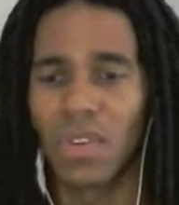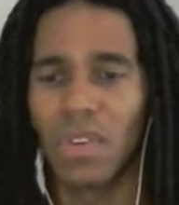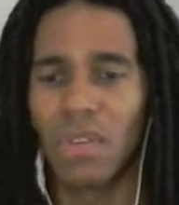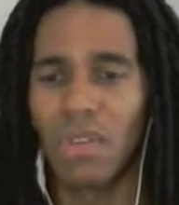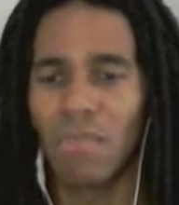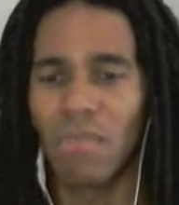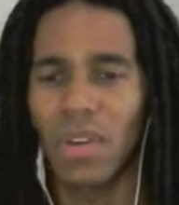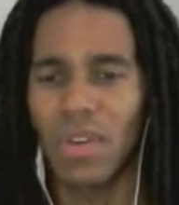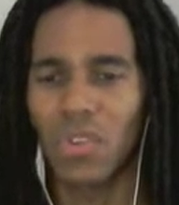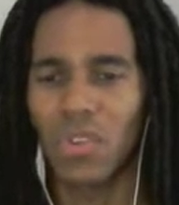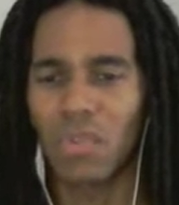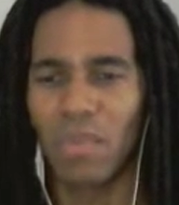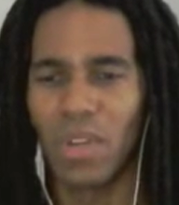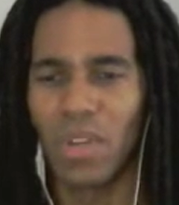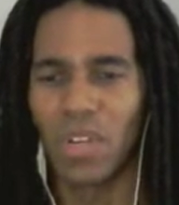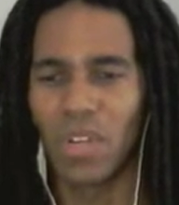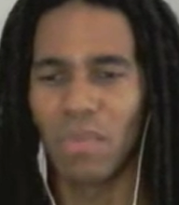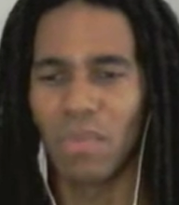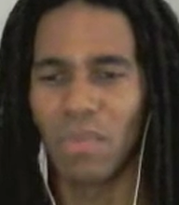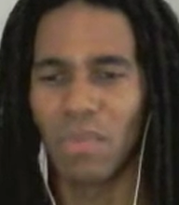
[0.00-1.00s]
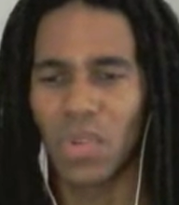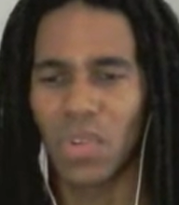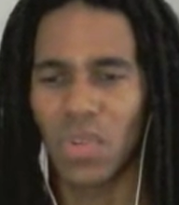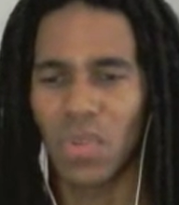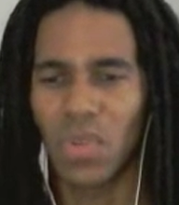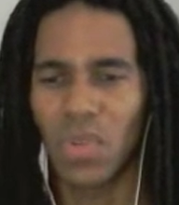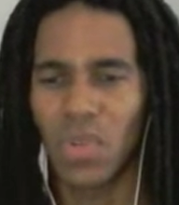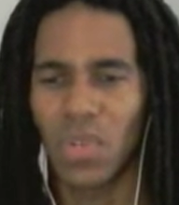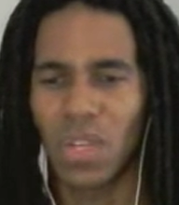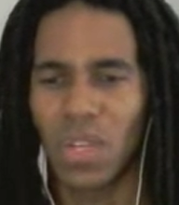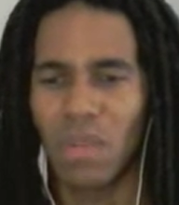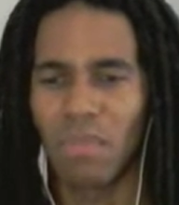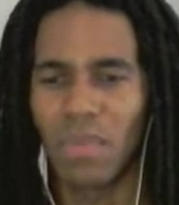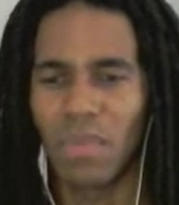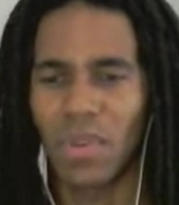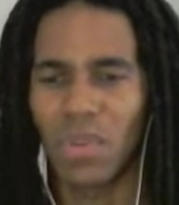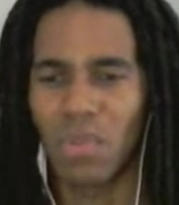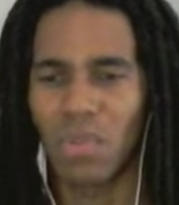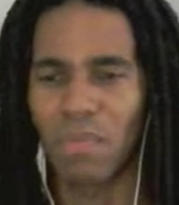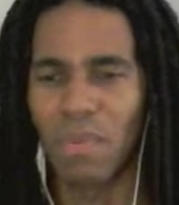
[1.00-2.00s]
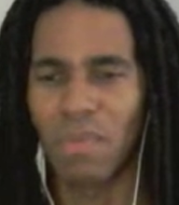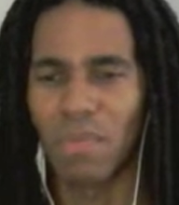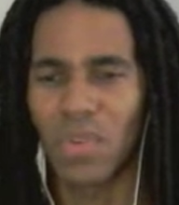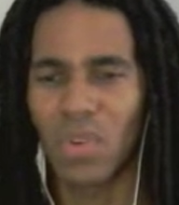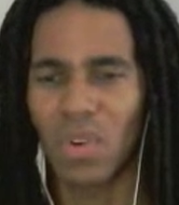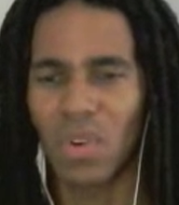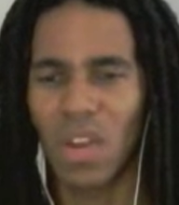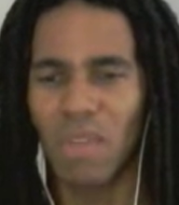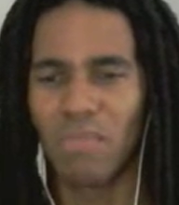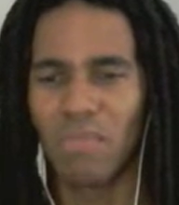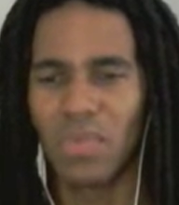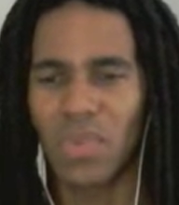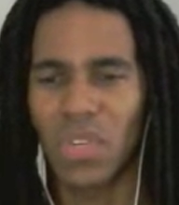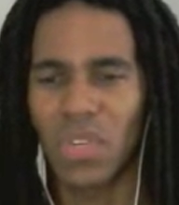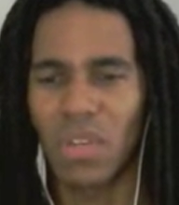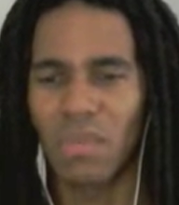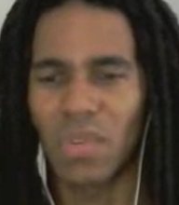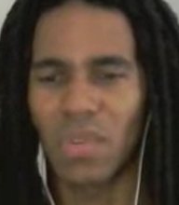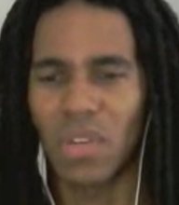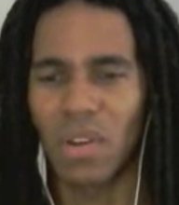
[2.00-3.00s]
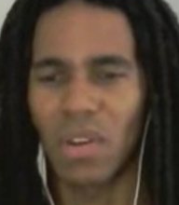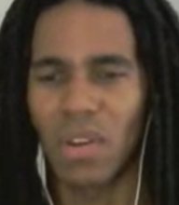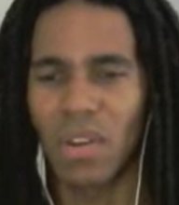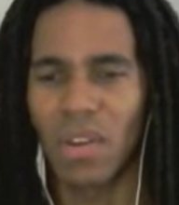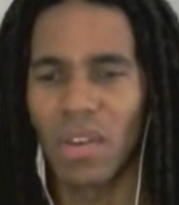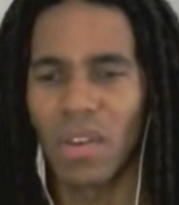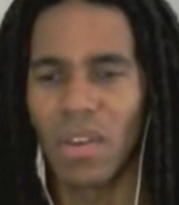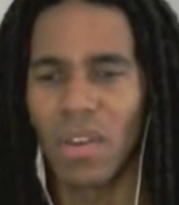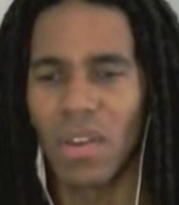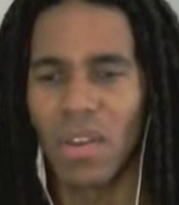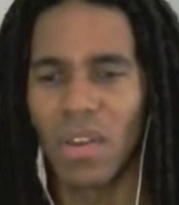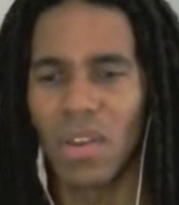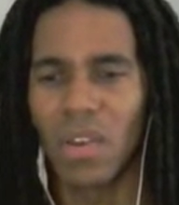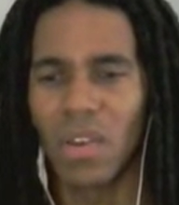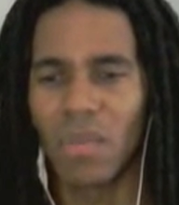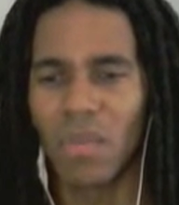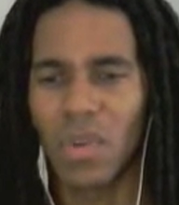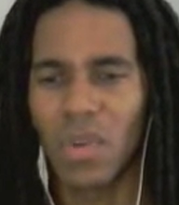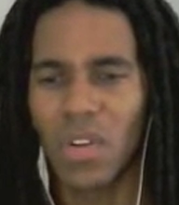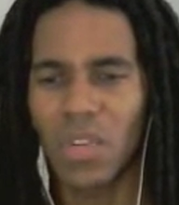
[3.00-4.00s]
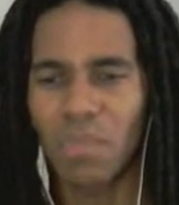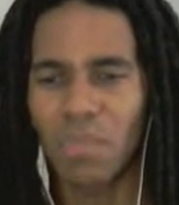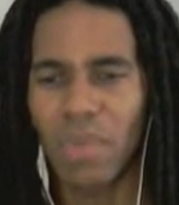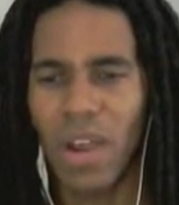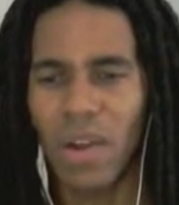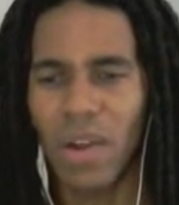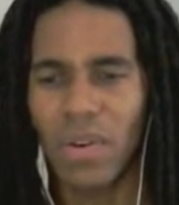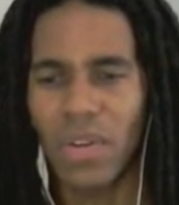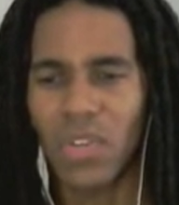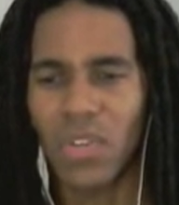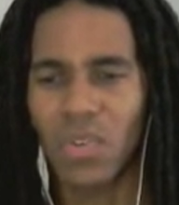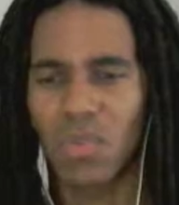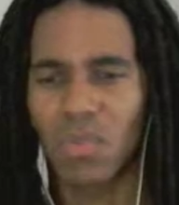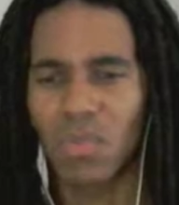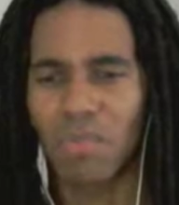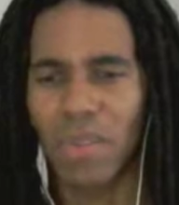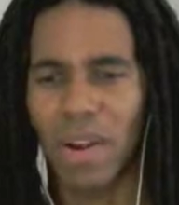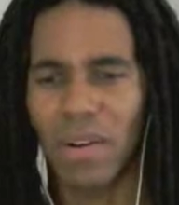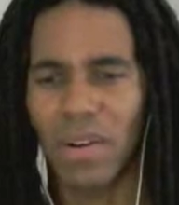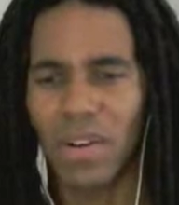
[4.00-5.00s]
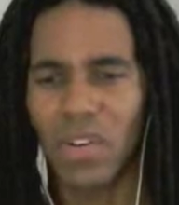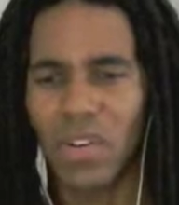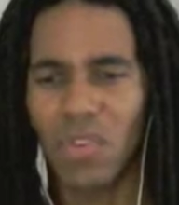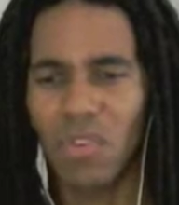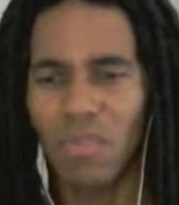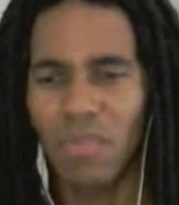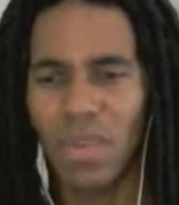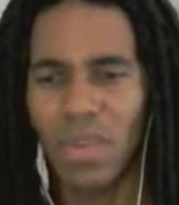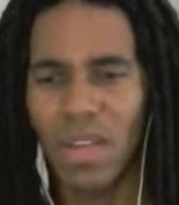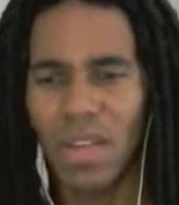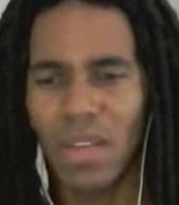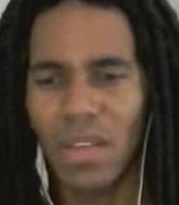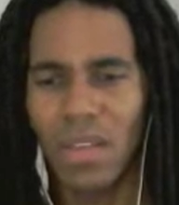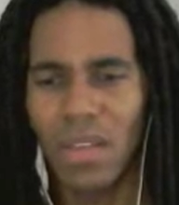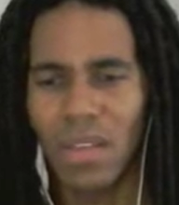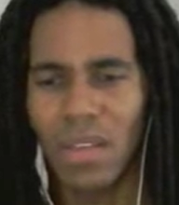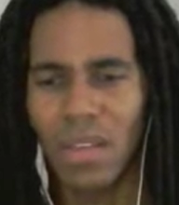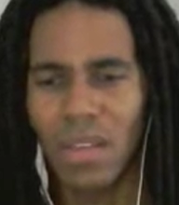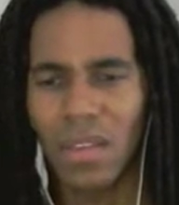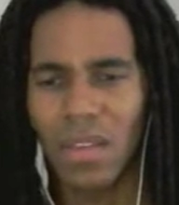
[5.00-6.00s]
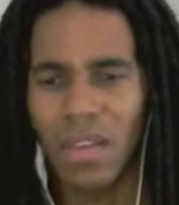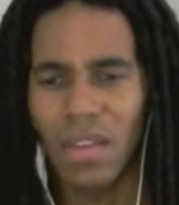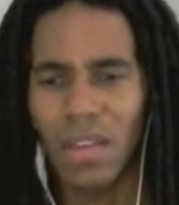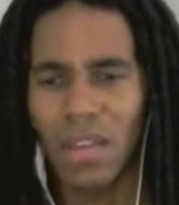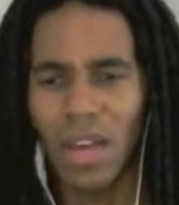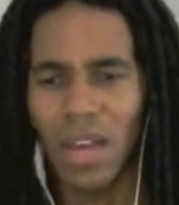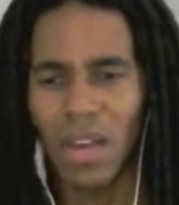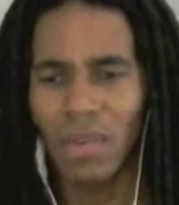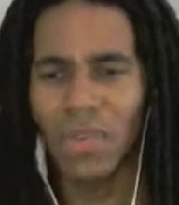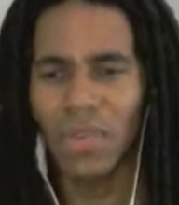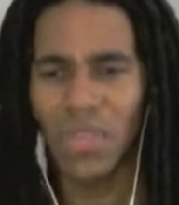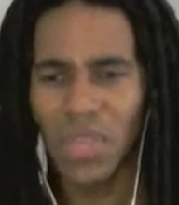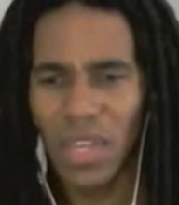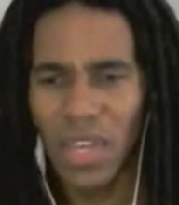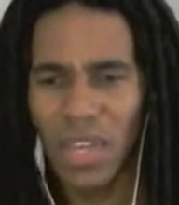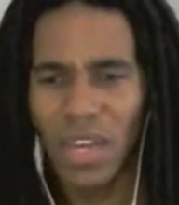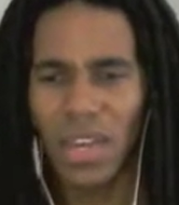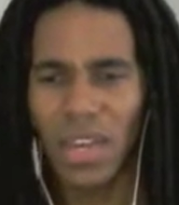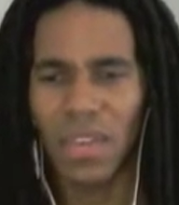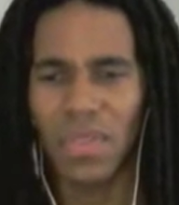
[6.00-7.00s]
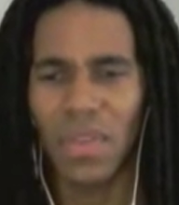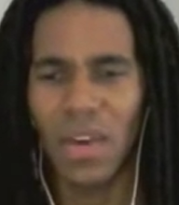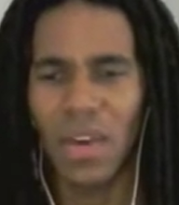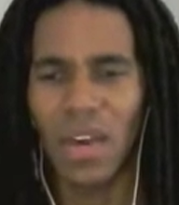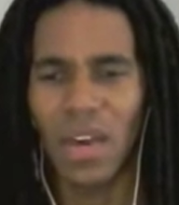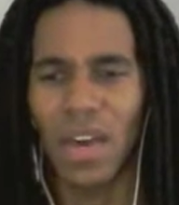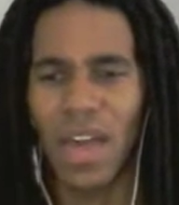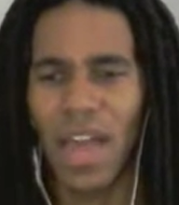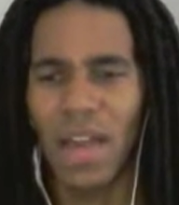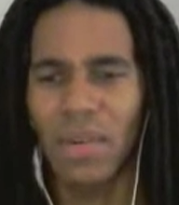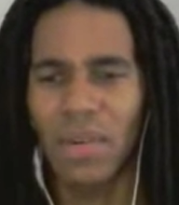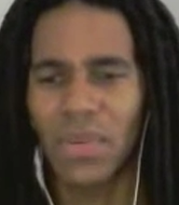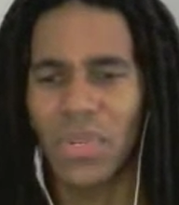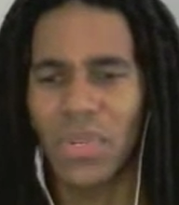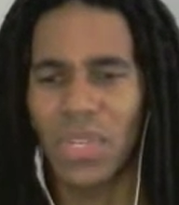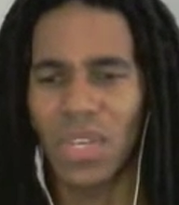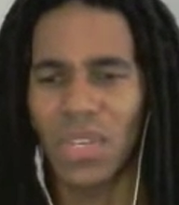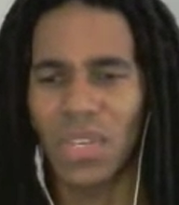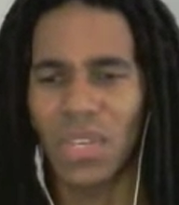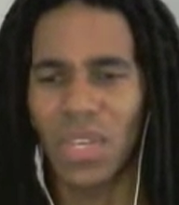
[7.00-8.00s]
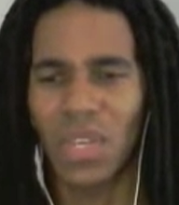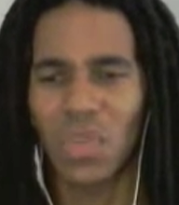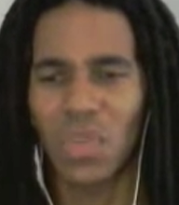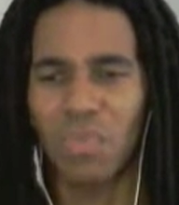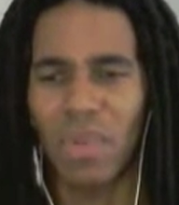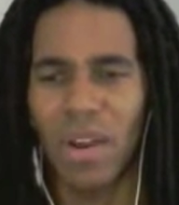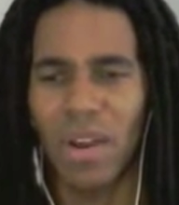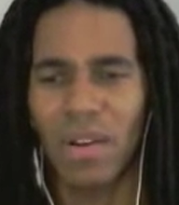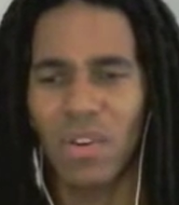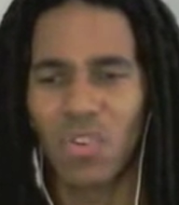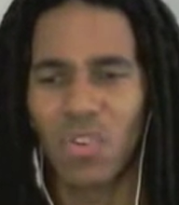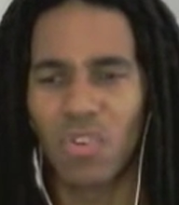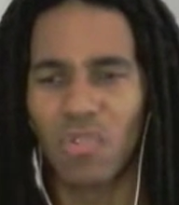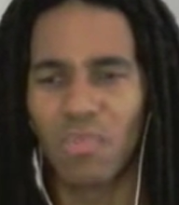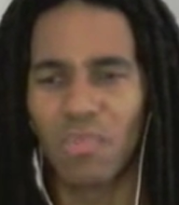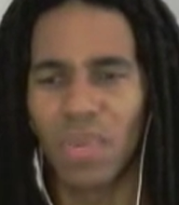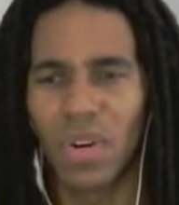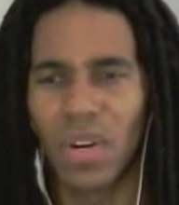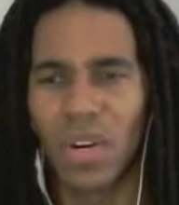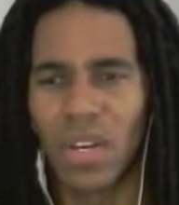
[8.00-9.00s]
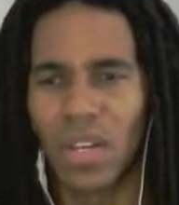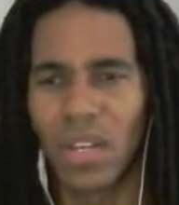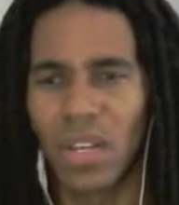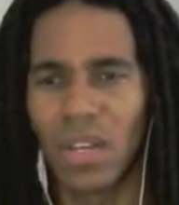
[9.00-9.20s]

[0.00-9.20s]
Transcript: Bowser Mansion, Bowser Toy Stop, Bowser Bit, Mr. I, Blue Cemetery. Where's Paratroopa? I don't see a house that says Paratroopa on it.